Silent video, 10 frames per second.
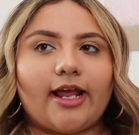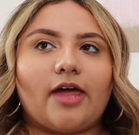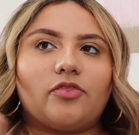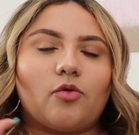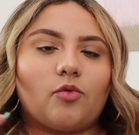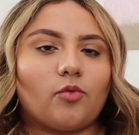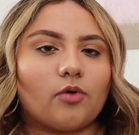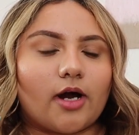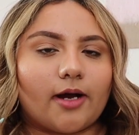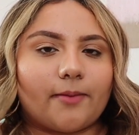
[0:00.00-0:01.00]
and
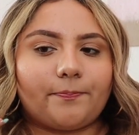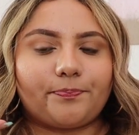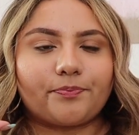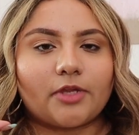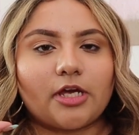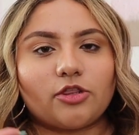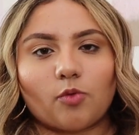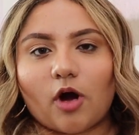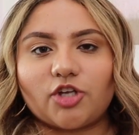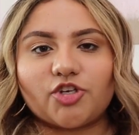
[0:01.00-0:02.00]
the
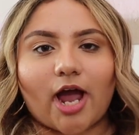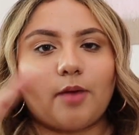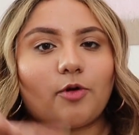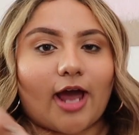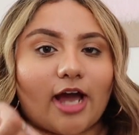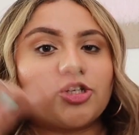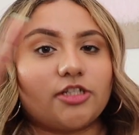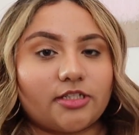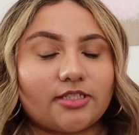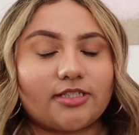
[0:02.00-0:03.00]
watch app would
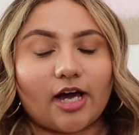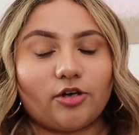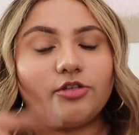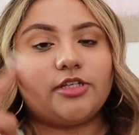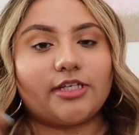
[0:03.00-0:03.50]
actually tell you the